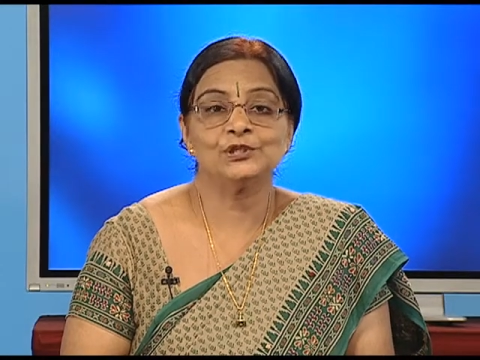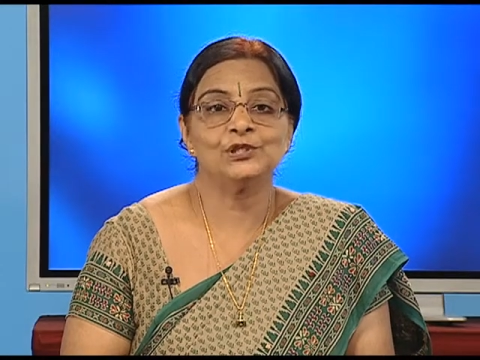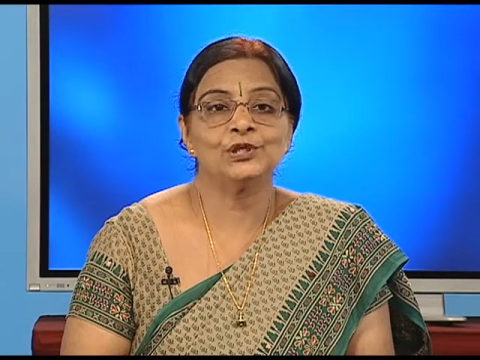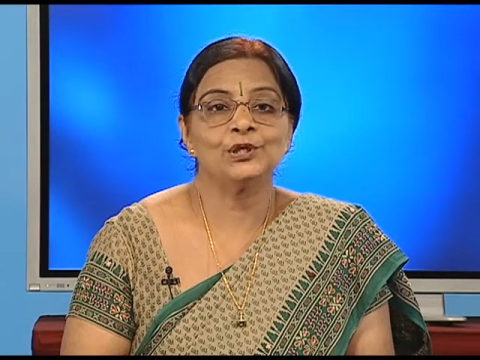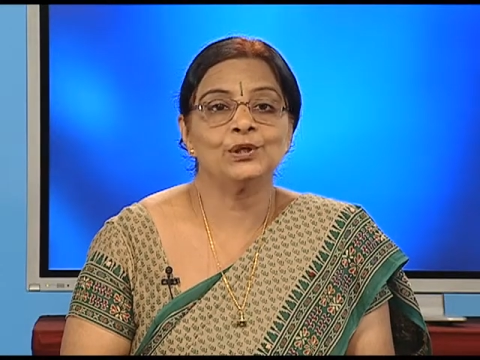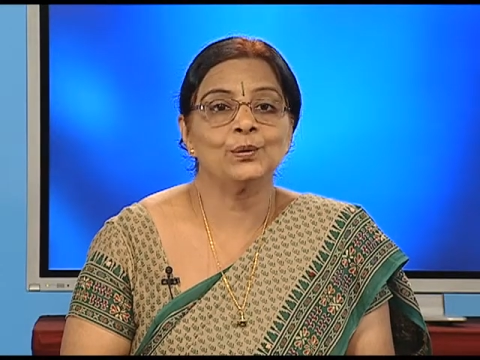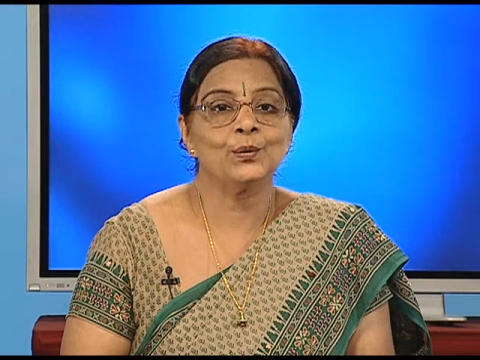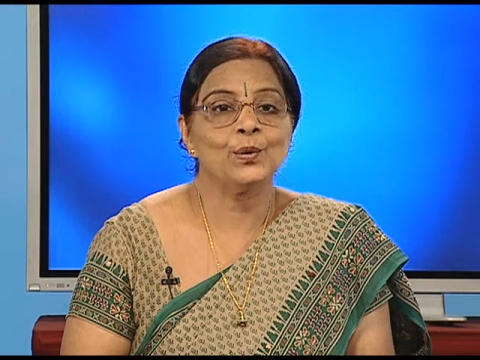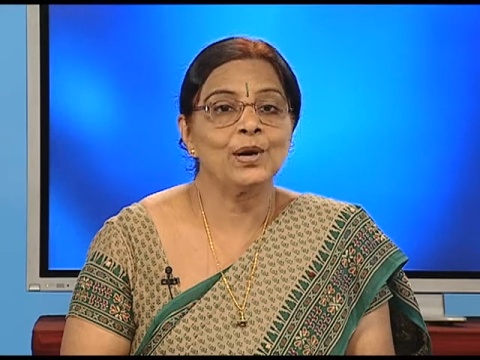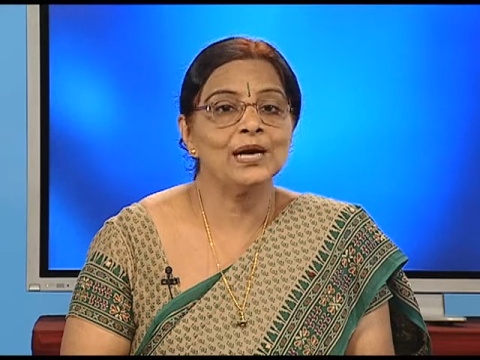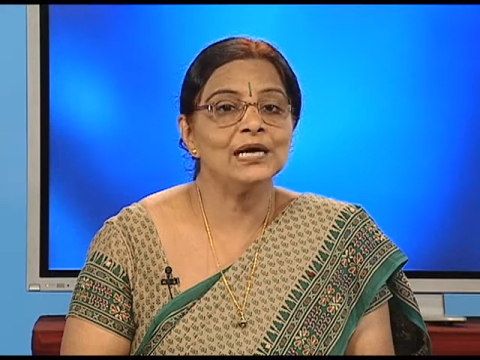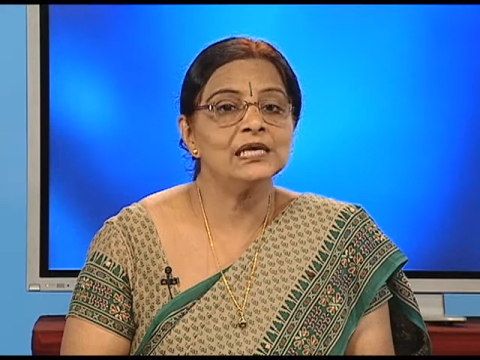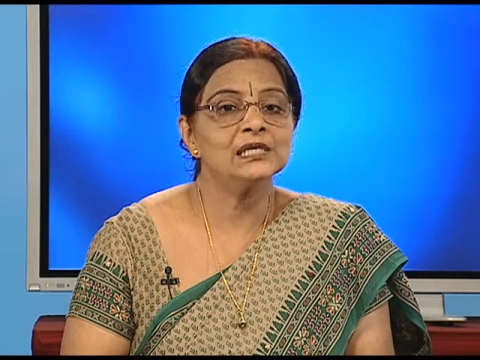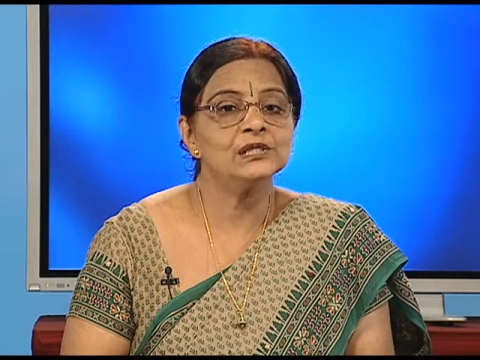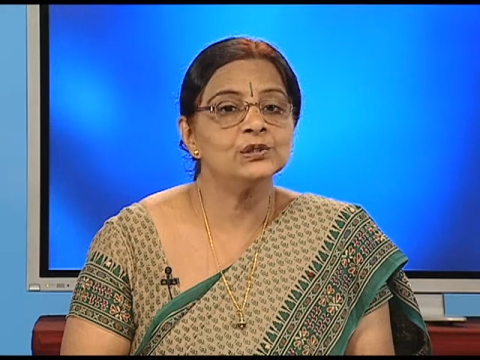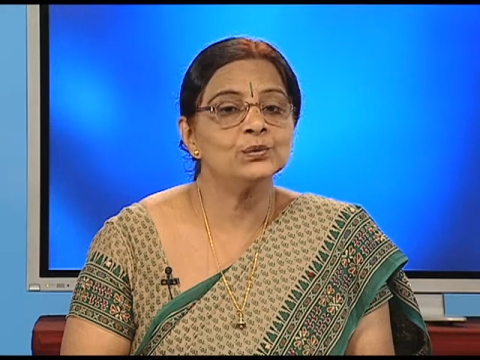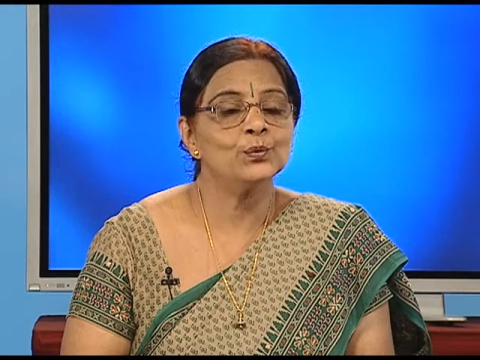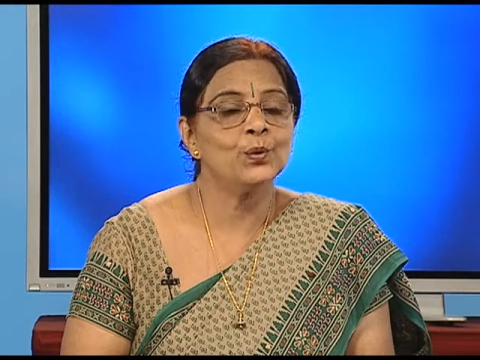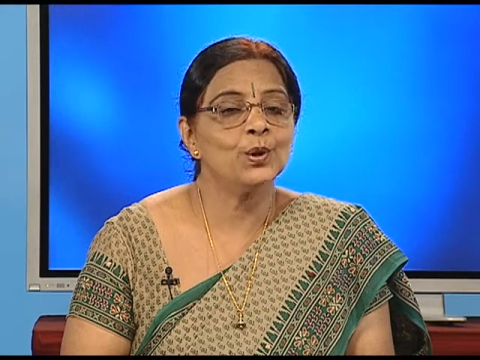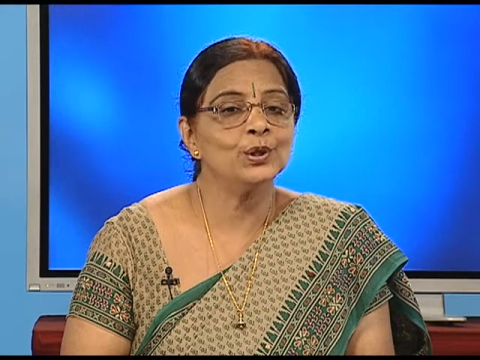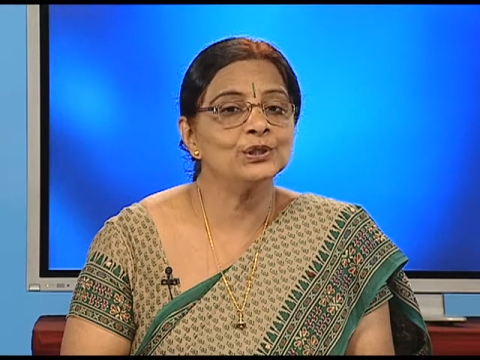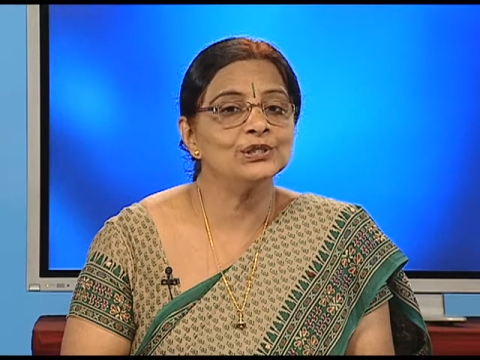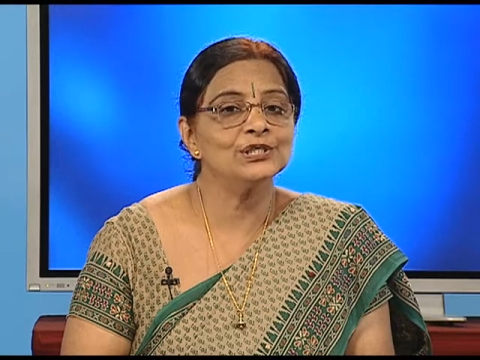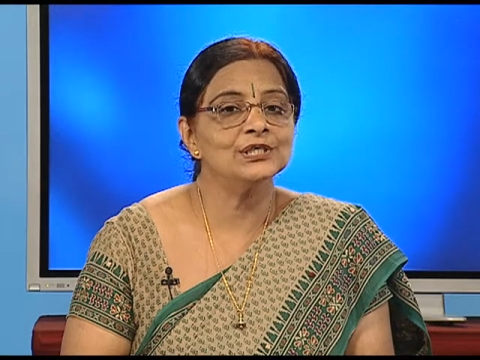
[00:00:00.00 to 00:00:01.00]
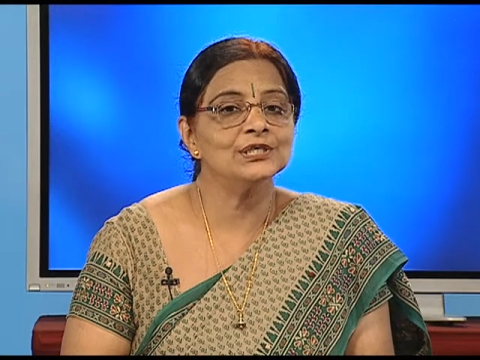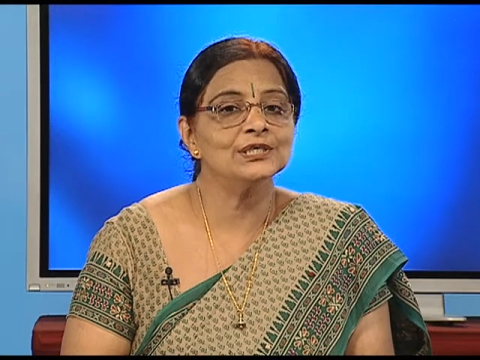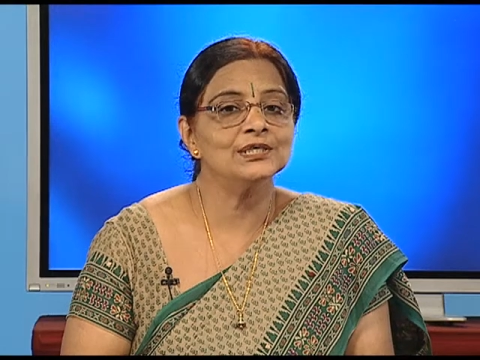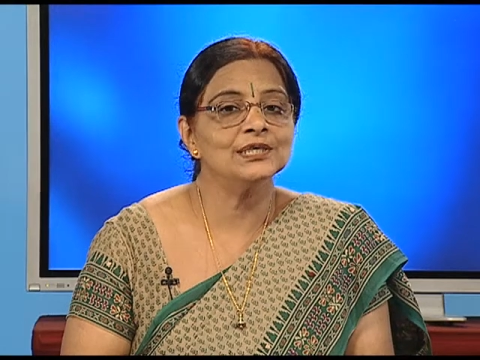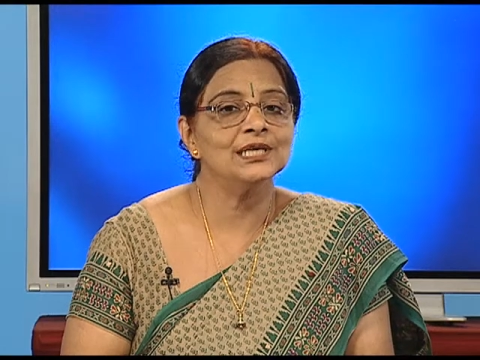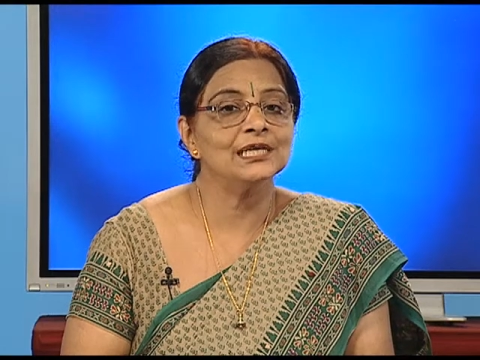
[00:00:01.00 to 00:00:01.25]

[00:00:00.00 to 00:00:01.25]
requires water